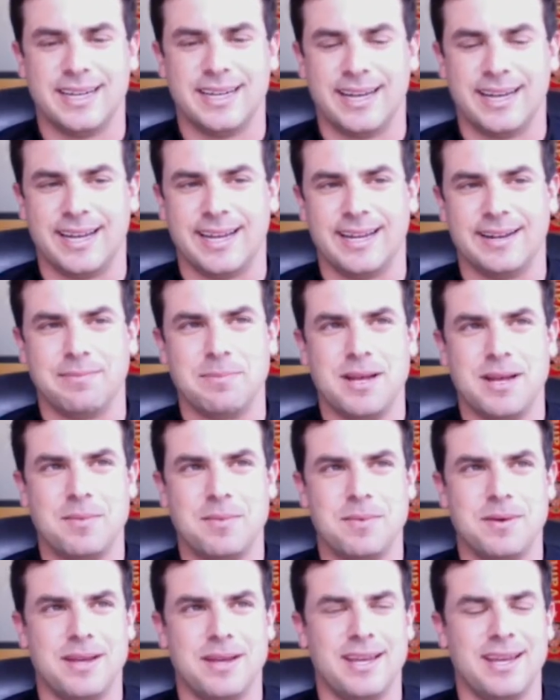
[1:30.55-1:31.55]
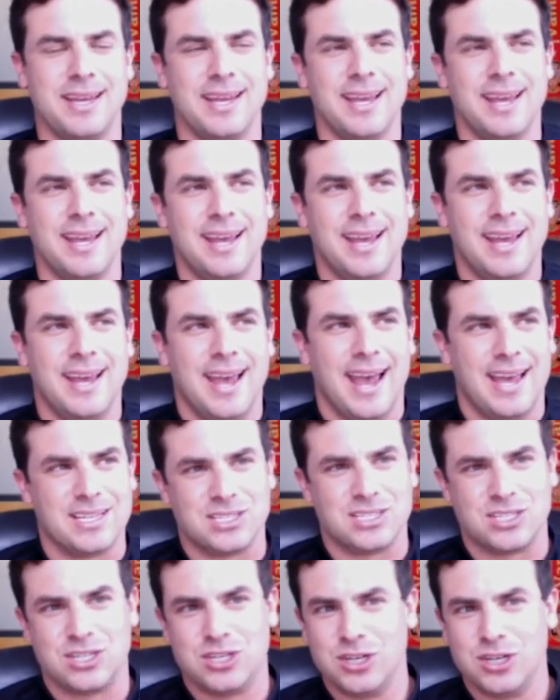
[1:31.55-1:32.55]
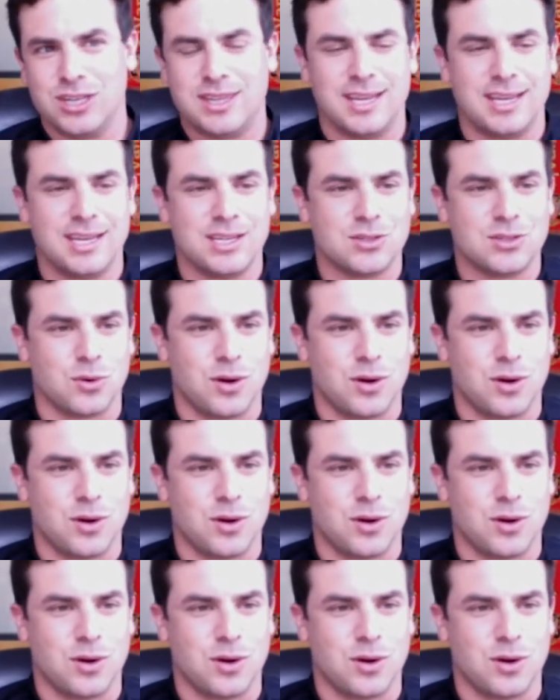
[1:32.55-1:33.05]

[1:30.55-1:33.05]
and maybe as good things